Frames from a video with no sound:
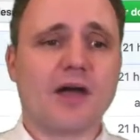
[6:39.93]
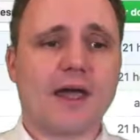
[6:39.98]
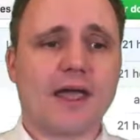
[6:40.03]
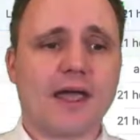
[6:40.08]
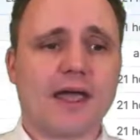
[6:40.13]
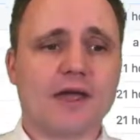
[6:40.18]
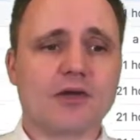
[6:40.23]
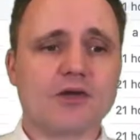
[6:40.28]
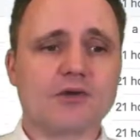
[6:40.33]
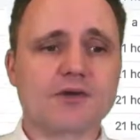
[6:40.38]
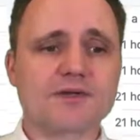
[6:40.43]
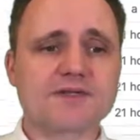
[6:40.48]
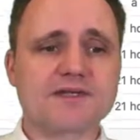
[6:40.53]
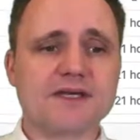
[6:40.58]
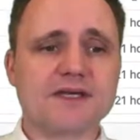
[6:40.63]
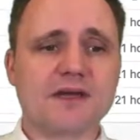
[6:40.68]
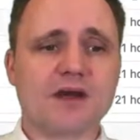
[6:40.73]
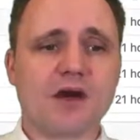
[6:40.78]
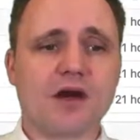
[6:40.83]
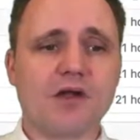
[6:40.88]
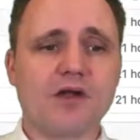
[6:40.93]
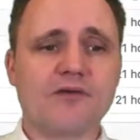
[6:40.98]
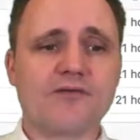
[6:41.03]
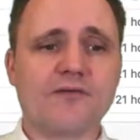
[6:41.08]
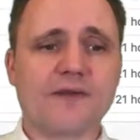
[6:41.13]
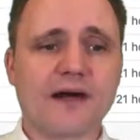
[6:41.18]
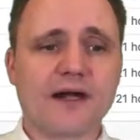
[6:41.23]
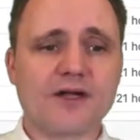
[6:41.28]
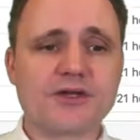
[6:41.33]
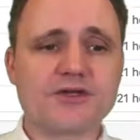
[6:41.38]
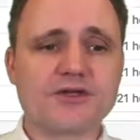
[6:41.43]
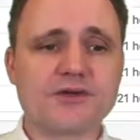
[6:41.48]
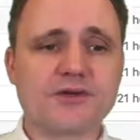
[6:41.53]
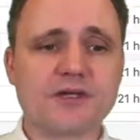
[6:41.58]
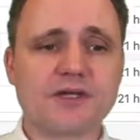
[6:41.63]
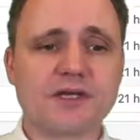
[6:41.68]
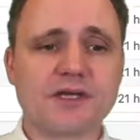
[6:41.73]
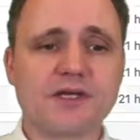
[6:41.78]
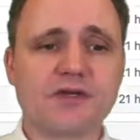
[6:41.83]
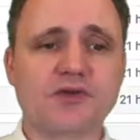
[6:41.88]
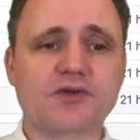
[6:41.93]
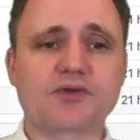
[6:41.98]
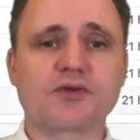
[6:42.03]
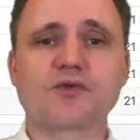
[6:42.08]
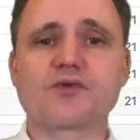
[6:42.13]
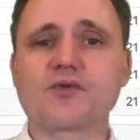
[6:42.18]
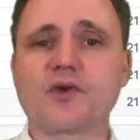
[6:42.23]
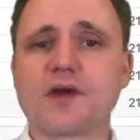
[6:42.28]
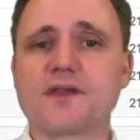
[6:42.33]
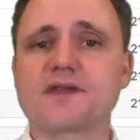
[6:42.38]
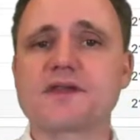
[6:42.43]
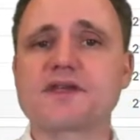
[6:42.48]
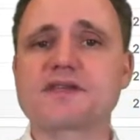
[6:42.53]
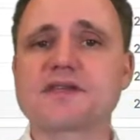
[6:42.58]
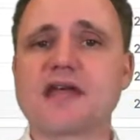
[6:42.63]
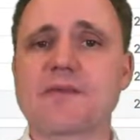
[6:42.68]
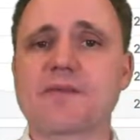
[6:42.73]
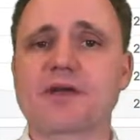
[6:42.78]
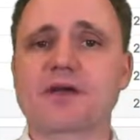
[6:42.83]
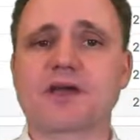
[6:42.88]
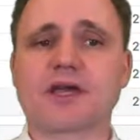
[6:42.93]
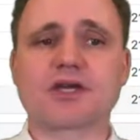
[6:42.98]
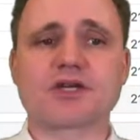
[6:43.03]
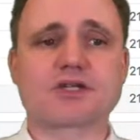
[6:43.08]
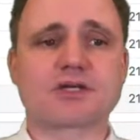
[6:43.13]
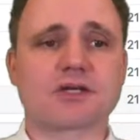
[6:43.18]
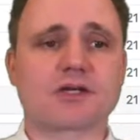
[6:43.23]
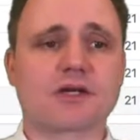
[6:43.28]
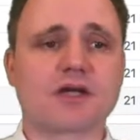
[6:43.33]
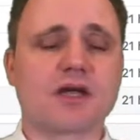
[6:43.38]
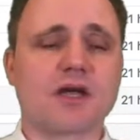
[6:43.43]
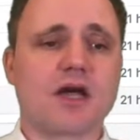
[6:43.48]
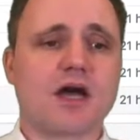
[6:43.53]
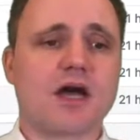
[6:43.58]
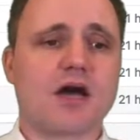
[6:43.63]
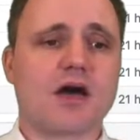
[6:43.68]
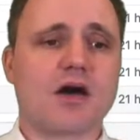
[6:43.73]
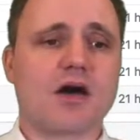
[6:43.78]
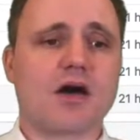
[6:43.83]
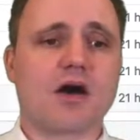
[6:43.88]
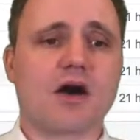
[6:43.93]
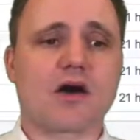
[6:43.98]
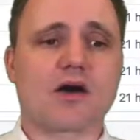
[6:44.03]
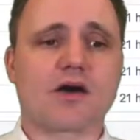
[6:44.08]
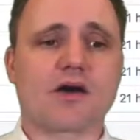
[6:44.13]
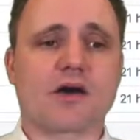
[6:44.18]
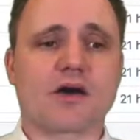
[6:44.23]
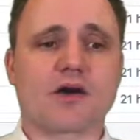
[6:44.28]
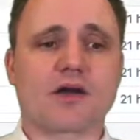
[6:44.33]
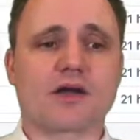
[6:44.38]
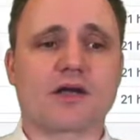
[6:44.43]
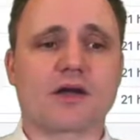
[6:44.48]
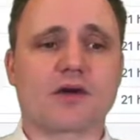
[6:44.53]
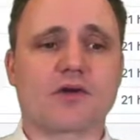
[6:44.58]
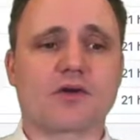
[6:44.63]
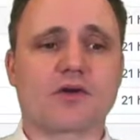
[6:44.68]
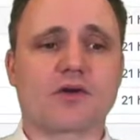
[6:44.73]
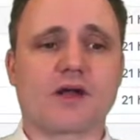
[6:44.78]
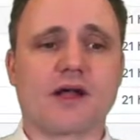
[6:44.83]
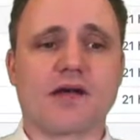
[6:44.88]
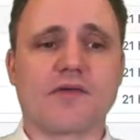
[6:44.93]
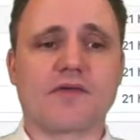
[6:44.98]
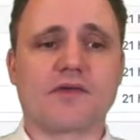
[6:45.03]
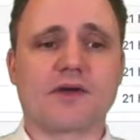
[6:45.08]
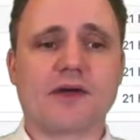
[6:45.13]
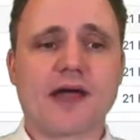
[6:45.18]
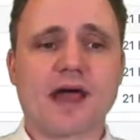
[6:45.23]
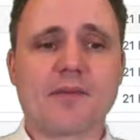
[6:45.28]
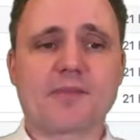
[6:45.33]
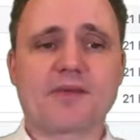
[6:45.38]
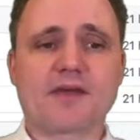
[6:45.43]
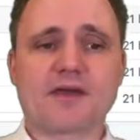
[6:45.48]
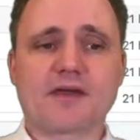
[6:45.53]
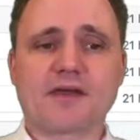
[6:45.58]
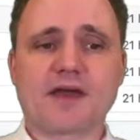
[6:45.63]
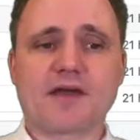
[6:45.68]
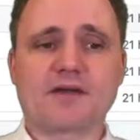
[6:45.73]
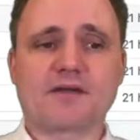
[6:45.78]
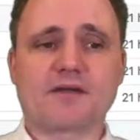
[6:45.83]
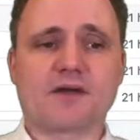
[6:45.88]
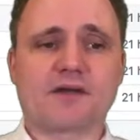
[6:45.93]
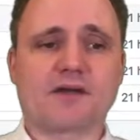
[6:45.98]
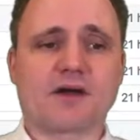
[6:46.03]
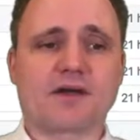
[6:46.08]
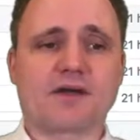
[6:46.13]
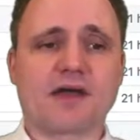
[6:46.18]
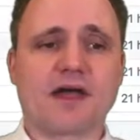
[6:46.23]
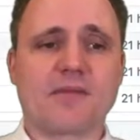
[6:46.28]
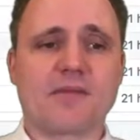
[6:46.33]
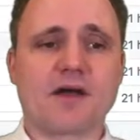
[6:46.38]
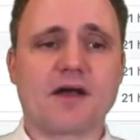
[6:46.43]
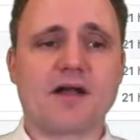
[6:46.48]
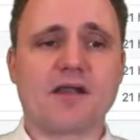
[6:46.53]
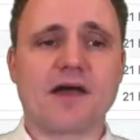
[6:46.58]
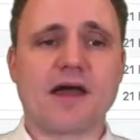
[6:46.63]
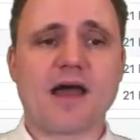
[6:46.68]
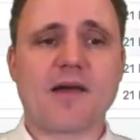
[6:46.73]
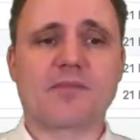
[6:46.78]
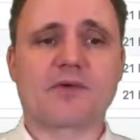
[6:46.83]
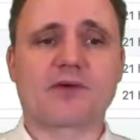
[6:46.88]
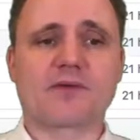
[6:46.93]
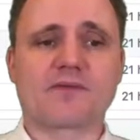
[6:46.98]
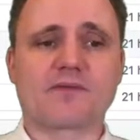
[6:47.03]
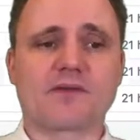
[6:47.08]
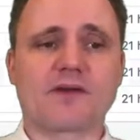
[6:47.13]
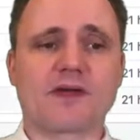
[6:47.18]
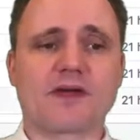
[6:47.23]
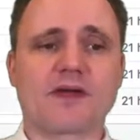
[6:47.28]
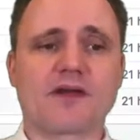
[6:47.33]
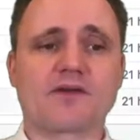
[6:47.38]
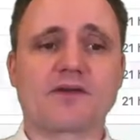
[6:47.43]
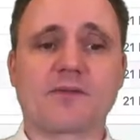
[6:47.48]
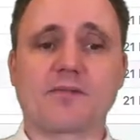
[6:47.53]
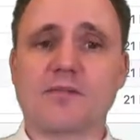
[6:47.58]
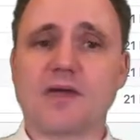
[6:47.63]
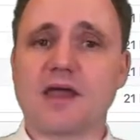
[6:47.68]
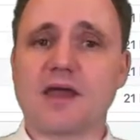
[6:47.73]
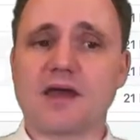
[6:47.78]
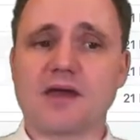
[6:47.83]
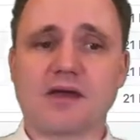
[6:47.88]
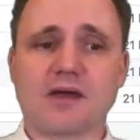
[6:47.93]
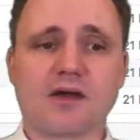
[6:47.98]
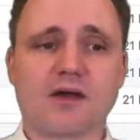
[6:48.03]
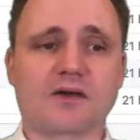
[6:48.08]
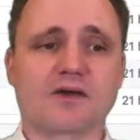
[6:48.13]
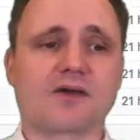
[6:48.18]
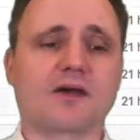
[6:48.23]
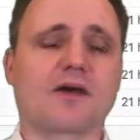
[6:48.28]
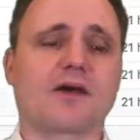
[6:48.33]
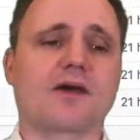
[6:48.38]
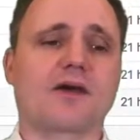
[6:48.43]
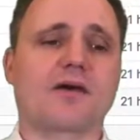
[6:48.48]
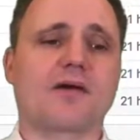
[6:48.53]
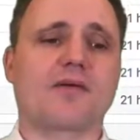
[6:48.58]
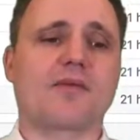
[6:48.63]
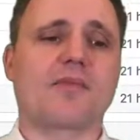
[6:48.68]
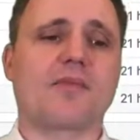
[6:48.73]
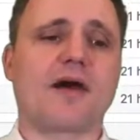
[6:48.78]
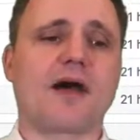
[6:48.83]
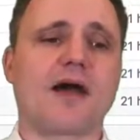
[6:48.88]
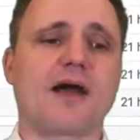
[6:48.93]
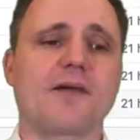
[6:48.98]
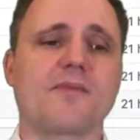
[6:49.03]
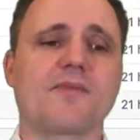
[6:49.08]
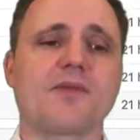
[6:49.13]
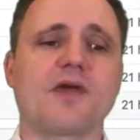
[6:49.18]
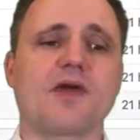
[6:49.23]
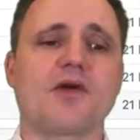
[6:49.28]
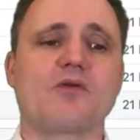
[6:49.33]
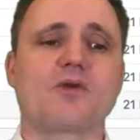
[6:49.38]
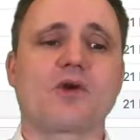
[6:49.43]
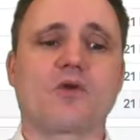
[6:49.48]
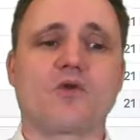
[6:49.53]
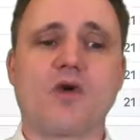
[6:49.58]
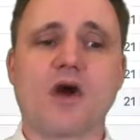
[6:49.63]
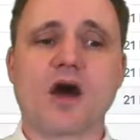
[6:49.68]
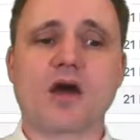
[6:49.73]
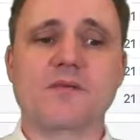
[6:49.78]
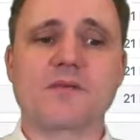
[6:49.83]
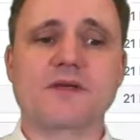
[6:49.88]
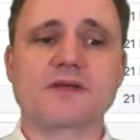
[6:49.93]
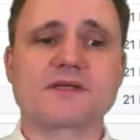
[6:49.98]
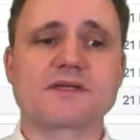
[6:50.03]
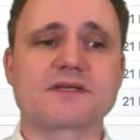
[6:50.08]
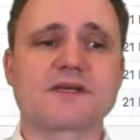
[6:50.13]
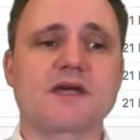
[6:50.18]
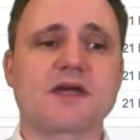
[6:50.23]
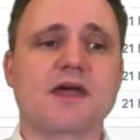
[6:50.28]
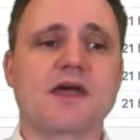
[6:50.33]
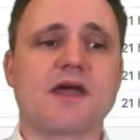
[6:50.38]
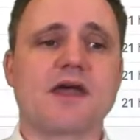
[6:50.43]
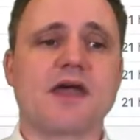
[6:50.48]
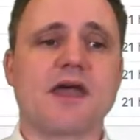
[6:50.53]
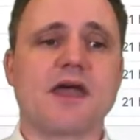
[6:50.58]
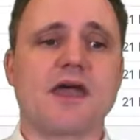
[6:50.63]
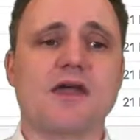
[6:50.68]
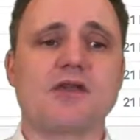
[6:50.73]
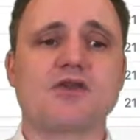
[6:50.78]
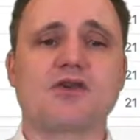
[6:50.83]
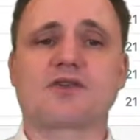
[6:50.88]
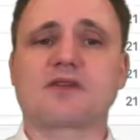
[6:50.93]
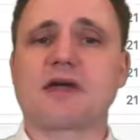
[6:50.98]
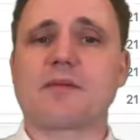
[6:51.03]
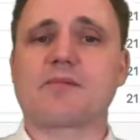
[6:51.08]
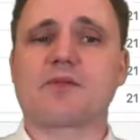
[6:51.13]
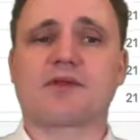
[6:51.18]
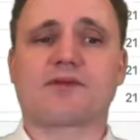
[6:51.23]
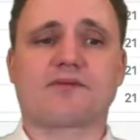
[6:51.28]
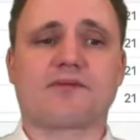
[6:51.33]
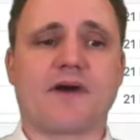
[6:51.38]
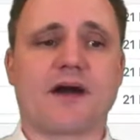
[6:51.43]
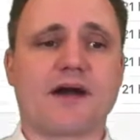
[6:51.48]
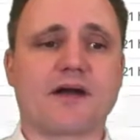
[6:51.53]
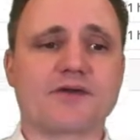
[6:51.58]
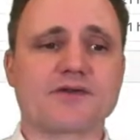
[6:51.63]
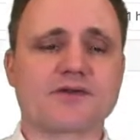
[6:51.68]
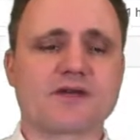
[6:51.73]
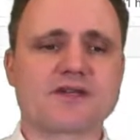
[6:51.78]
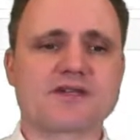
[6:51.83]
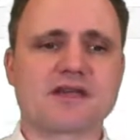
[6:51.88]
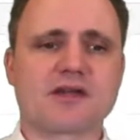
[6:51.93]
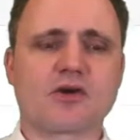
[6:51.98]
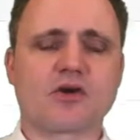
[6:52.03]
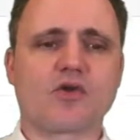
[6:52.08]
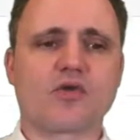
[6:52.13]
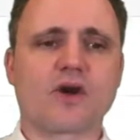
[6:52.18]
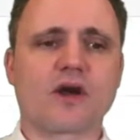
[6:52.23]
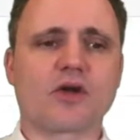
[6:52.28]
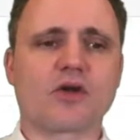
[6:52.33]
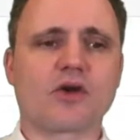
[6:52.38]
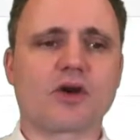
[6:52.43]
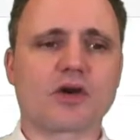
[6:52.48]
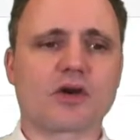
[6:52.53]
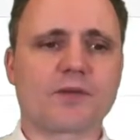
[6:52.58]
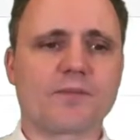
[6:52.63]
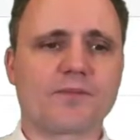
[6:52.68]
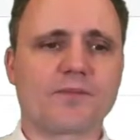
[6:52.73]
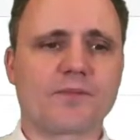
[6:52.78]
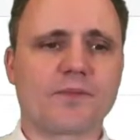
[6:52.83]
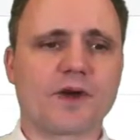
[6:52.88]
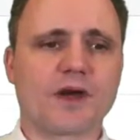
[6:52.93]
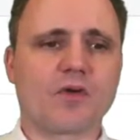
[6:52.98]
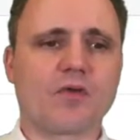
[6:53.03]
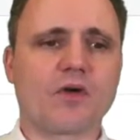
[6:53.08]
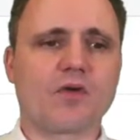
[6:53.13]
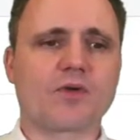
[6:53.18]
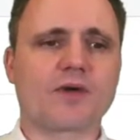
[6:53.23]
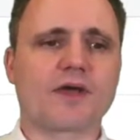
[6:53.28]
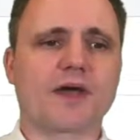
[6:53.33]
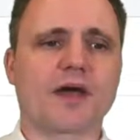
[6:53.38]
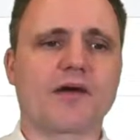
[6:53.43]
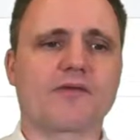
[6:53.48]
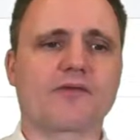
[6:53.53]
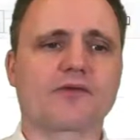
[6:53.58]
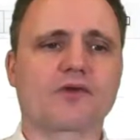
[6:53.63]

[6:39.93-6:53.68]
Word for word: And you'll see all the files you need to run this application are here. You'll have the app.yaml, app.config, the main.py, requirements, and your template file. So let's take a quick look at what we have.